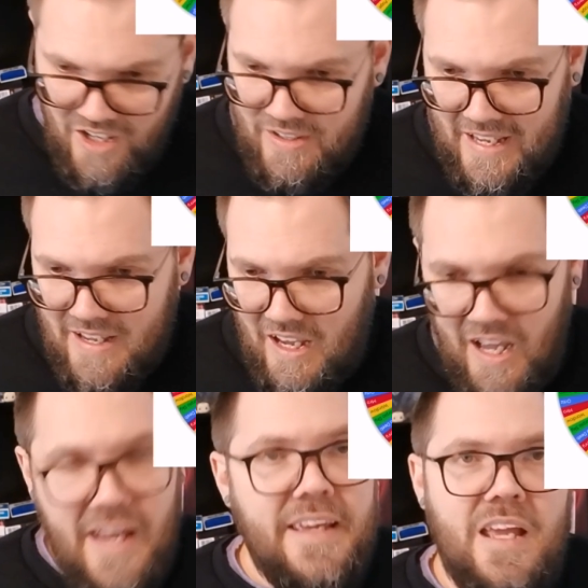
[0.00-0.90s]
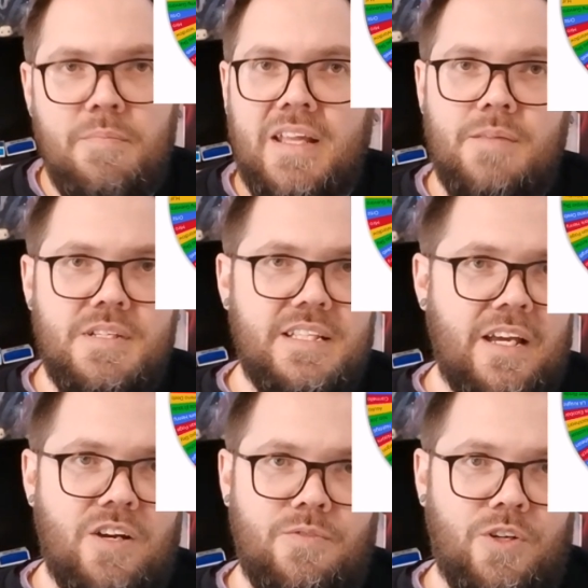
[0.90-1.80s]
Okay, I again made the
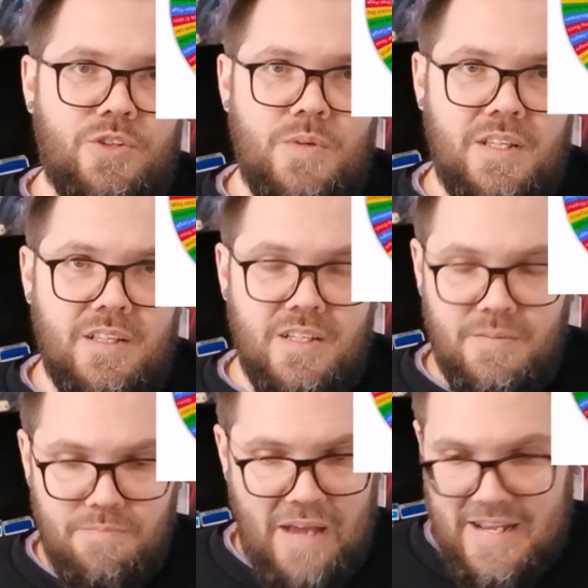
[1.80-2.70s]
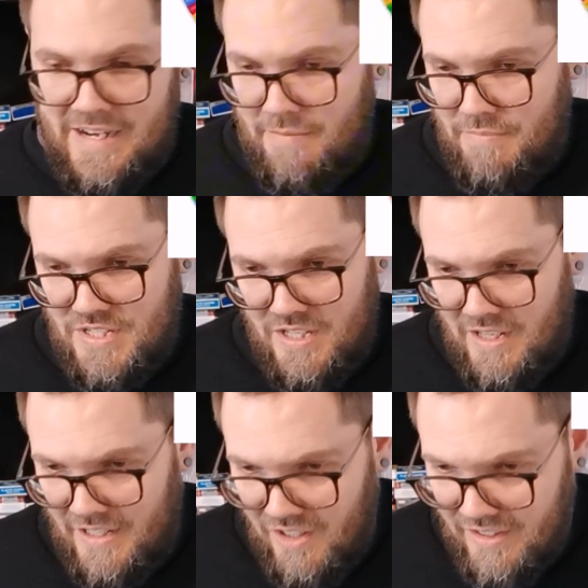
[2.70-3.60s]
mistake of not doing the bad numbers
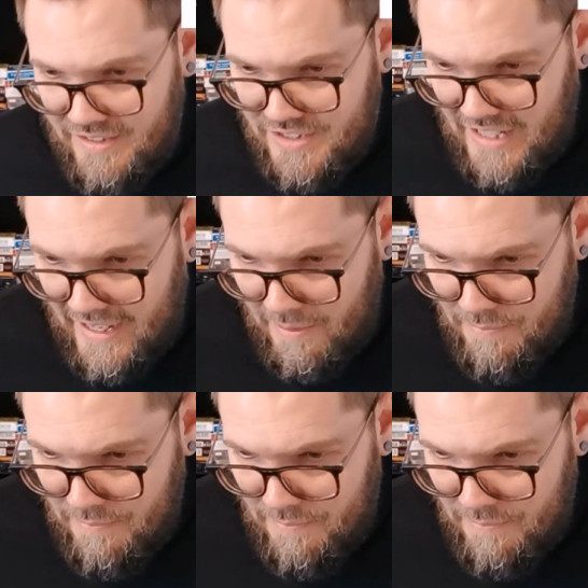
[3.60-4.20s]
early on, and